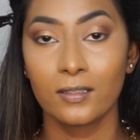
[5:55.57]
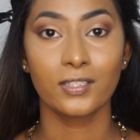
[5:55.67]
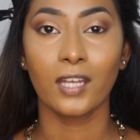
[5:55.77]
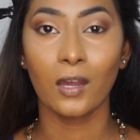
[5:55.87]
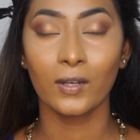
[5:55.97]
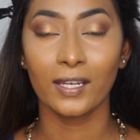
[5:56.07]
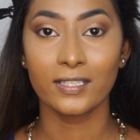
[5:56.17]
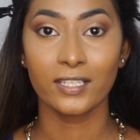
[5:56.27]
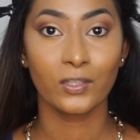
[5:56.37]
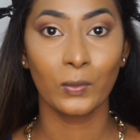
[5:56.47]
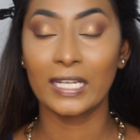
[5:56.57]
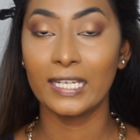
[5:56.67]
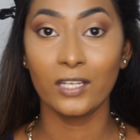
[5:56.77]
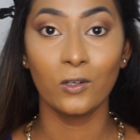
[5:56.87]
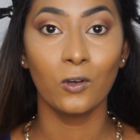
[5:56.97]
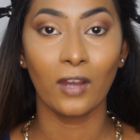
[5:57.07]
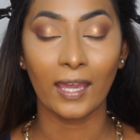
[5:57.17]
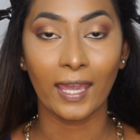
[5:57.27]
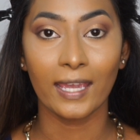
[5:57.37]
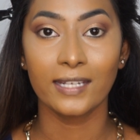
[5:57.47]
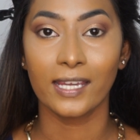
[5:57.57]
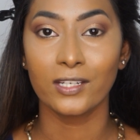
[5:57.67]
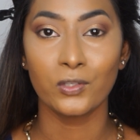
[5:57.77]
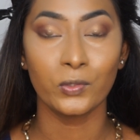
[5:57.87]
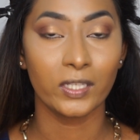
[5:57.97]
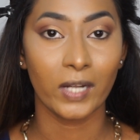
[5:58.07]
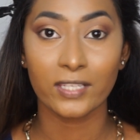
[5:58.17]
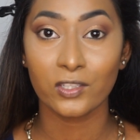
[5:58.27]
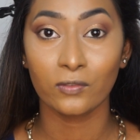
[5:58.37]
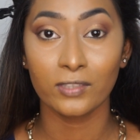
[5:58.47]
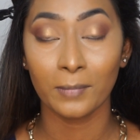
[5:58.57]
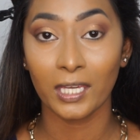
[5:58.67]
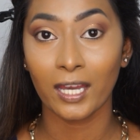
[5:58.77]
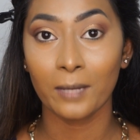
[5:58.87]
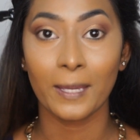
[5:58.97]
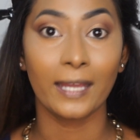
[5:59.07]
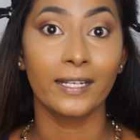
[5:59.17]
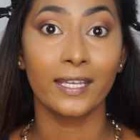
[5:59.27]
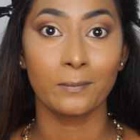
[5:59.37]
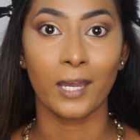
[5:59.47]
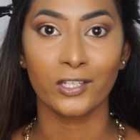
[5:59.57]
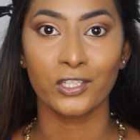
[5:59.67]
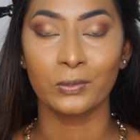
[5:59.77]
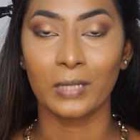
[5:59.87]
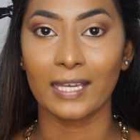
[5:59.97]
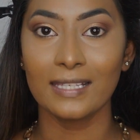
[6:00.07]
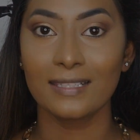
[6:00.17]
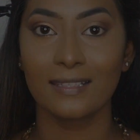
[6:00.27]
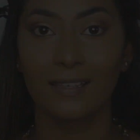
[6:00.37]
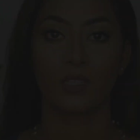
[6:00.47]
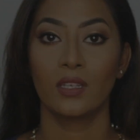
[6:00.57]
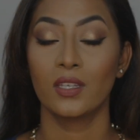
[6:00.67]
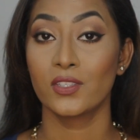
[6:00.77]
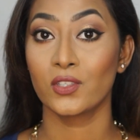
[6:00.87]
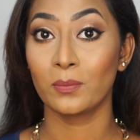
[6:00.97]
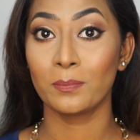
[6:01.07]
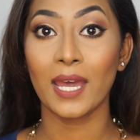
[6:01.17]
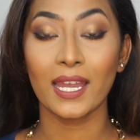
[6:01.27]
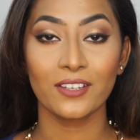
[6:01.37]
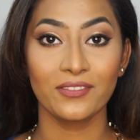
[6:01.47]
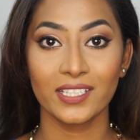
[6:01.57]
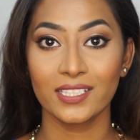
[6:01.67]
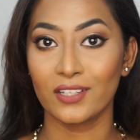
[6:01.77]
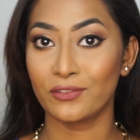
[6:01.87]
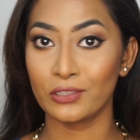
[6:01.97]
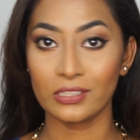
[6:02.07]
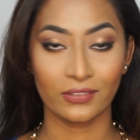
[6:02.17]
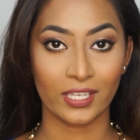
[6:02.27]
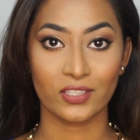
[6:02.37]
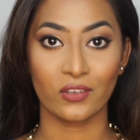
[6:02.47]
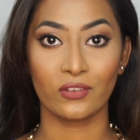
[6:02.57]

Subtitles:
So now I'll just quickly go ahead and do the rest of the makeup and get back to you guys. So I'm back with a full face